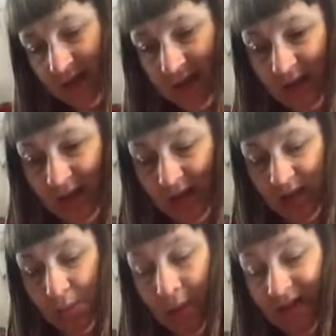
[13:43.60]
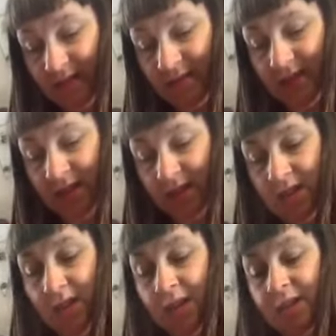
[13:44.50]
these measurements.
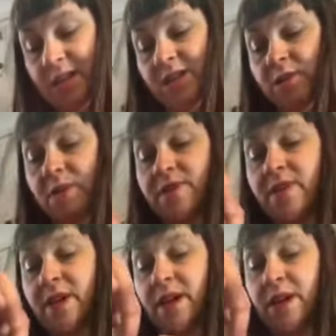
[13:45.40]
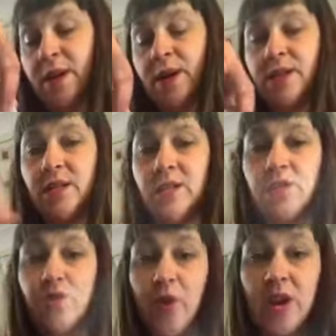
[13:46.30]
I think that should be fine. So the
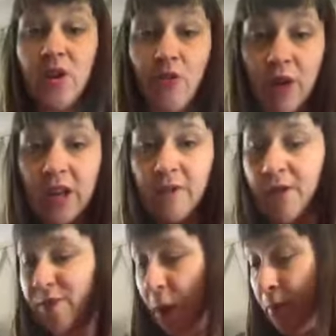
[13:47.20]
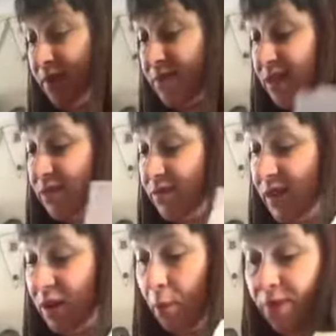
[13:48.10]
straight grain of the fabric, which is
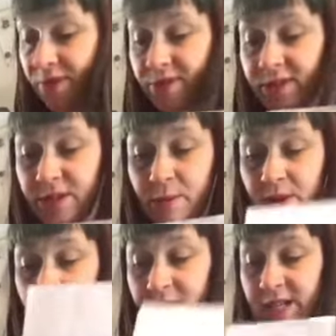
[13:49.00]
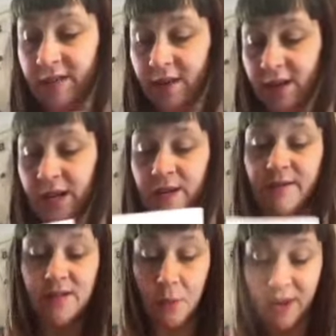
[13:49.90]
really important to mark down on here
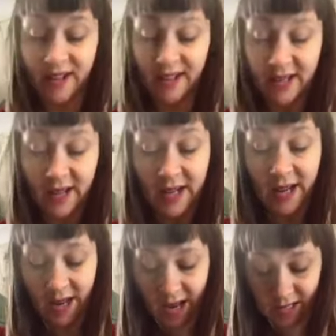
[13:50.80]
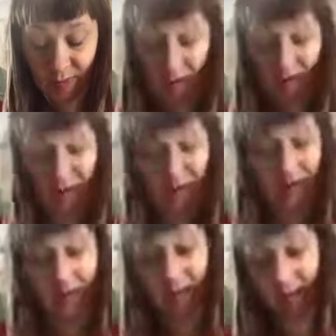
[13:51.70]
as well, is
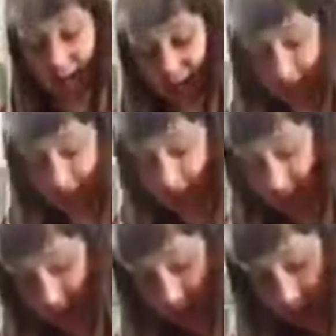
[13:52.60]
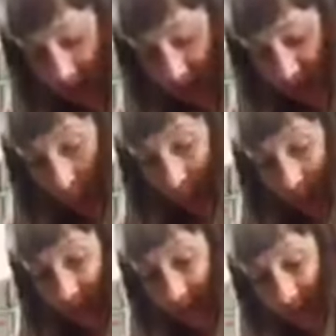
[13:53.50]
basically the distance from
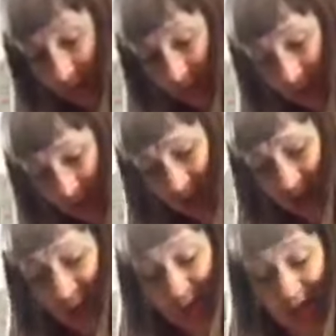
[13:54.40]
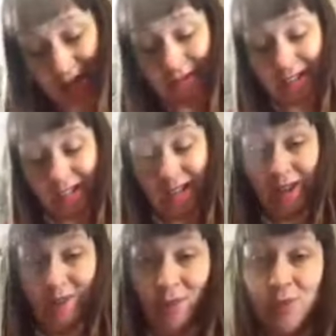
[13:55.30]
the line that we did originally
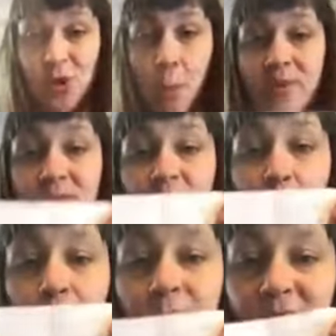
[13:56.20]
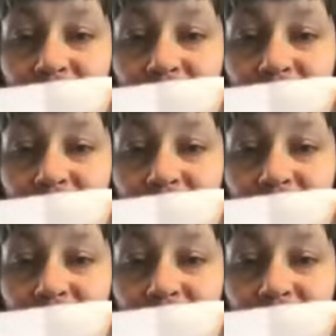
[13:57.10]
from top to bottom, because